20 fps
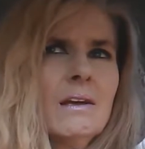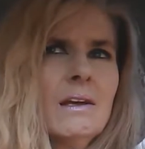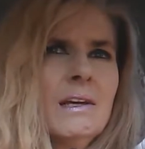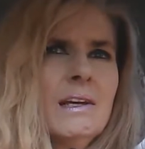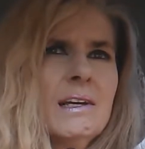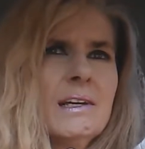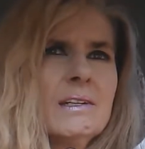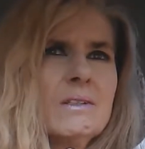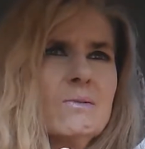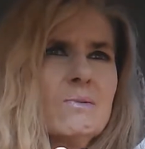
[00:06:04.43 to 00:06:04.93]

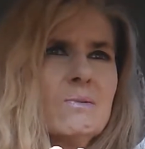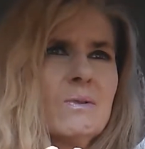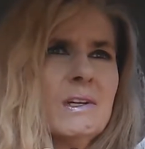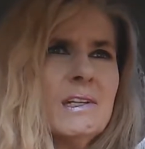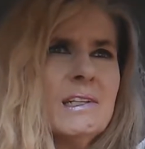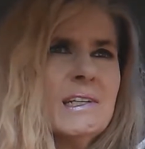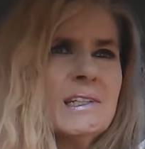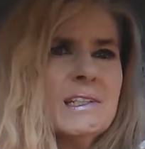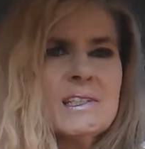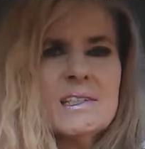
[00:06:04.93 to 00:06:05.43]
is
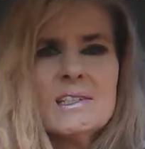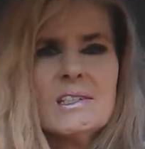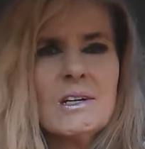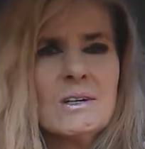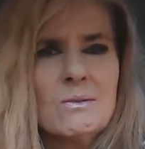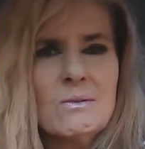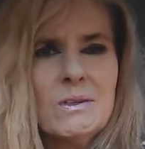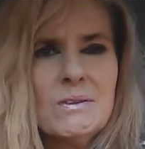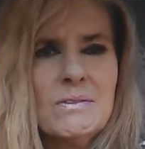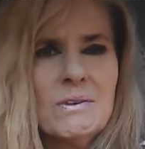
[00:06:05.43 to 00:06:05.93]
written in
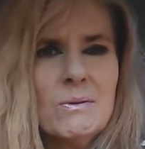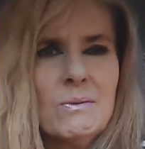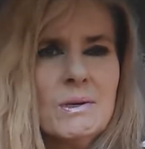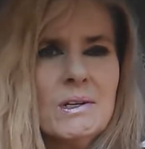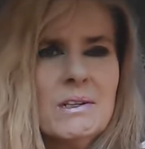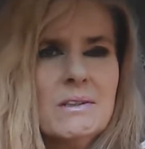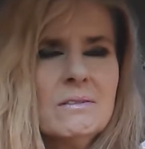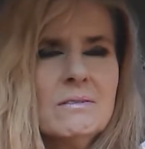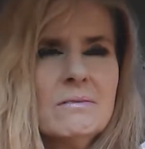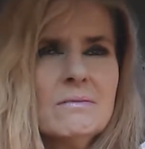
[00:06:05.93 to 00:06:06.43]
stone, if you
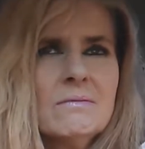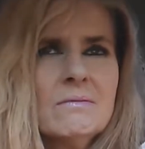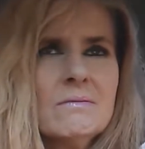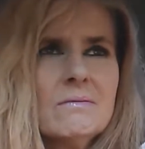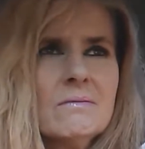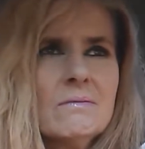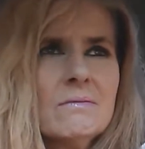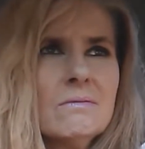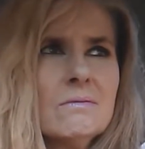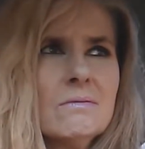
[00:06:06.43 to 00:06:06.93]
will.
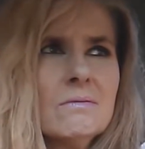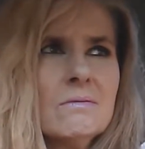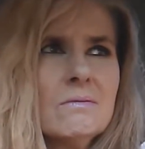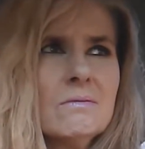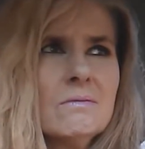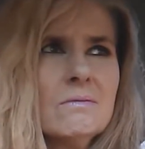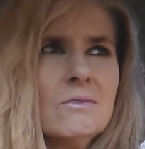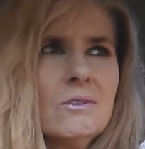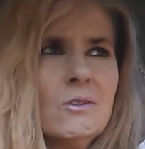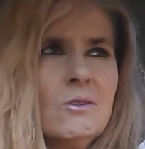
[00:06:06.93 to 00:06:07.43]

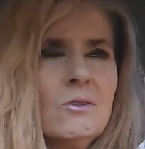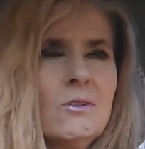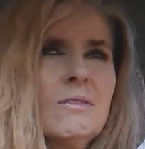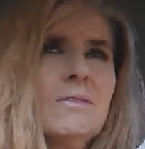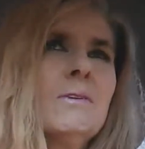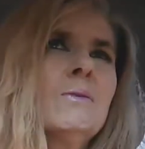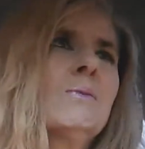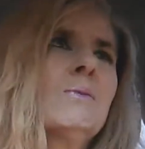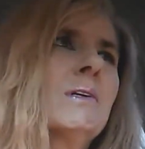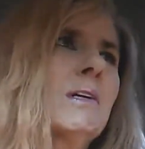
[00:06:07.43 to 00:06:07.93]
You know,
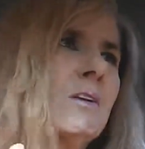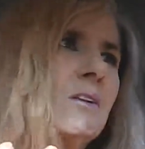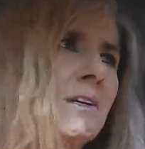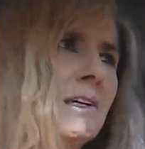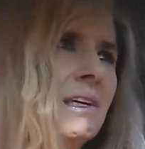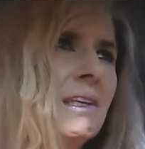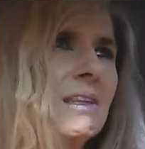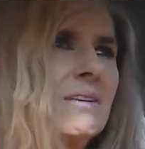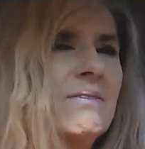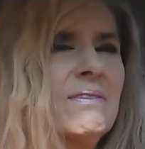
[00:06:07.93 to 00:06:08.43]
if you want to
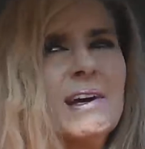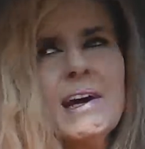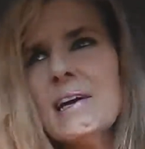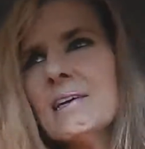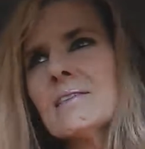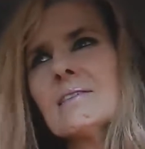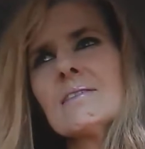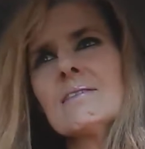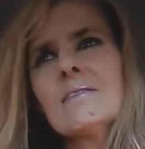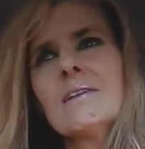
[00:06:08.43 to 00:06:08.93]
look at the
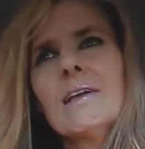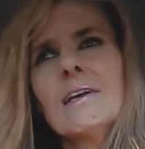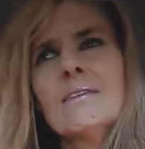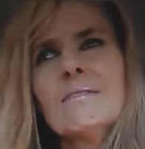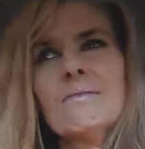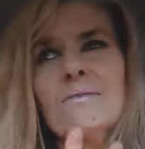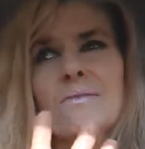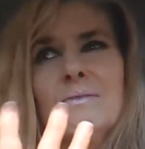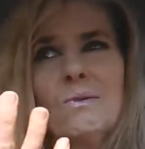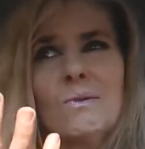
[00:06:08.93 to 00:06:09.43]
facts, like
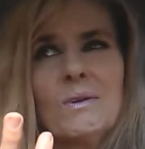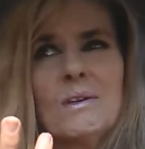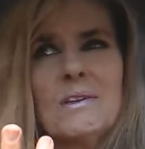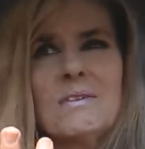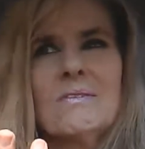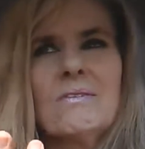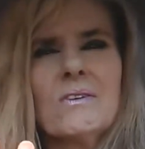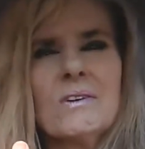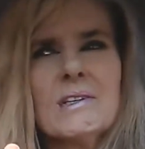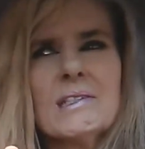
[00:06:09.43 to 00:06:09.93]

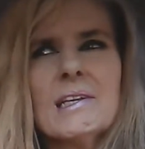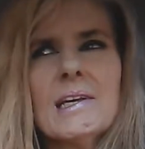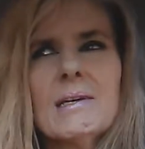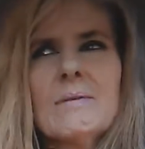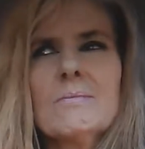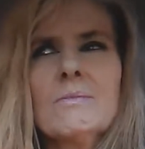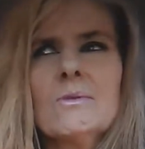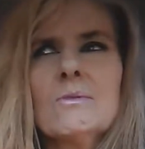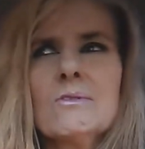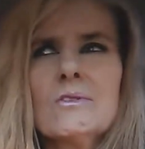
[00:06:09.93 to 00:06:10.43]
for
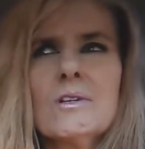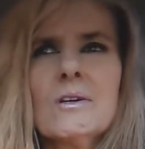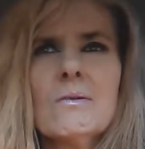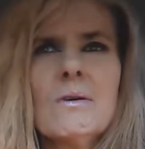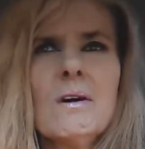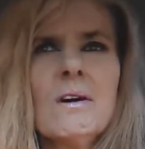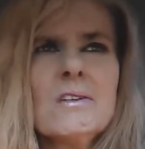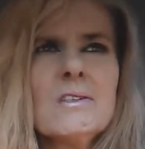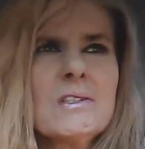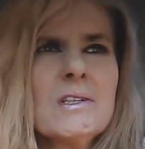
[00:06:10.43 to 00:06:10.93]
example, Joe
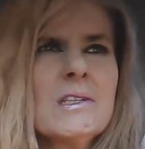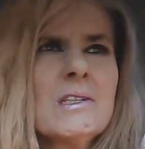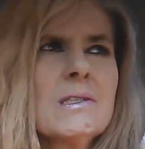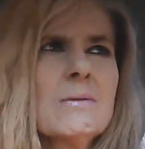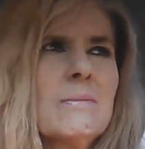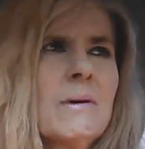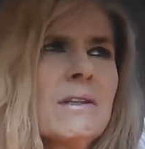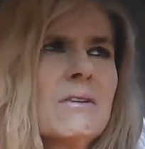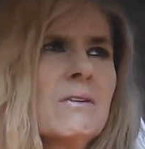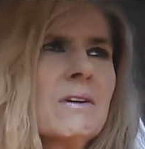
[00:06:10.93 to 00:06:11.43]
Osteen's
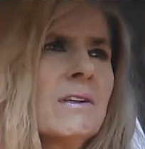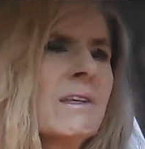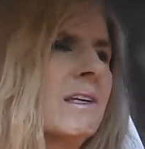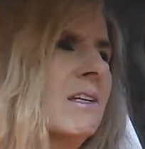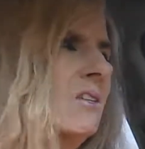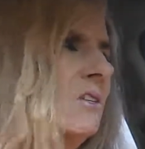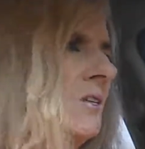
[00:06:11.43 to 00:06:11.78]
mother, I think